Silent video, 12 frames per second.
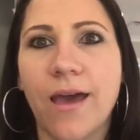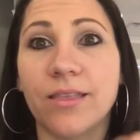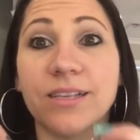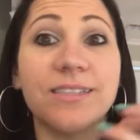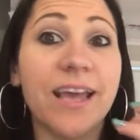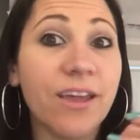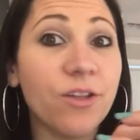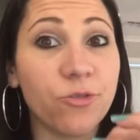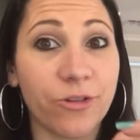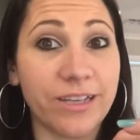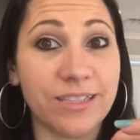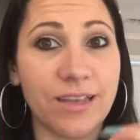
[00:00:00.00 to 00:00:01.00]
second
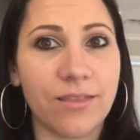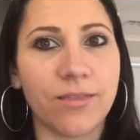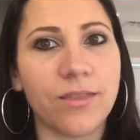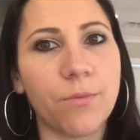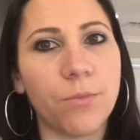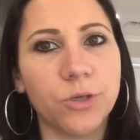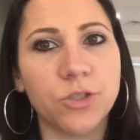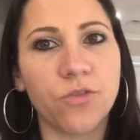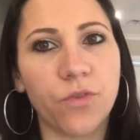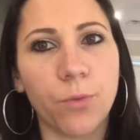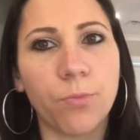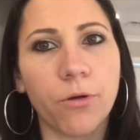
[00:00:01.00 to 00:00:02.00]
reason that most
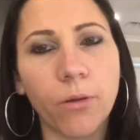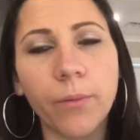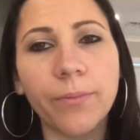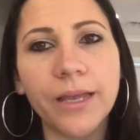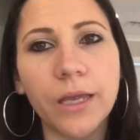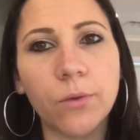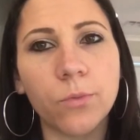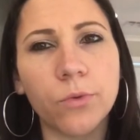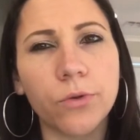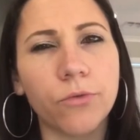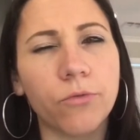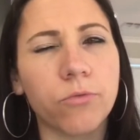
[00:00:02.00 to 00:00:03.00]
of you probably
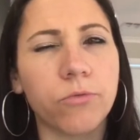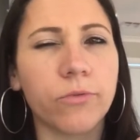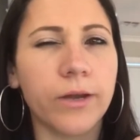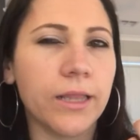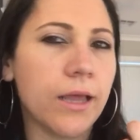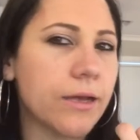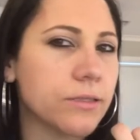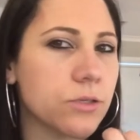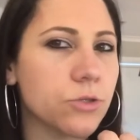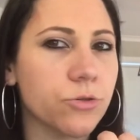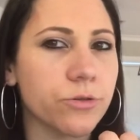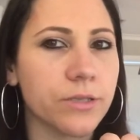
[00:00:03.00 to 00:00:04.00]
would realize
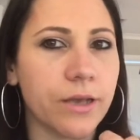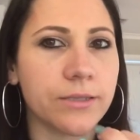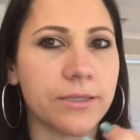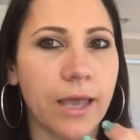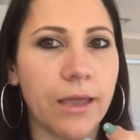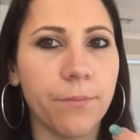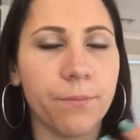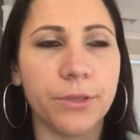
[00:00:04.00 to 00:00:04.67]
as soon as I say it,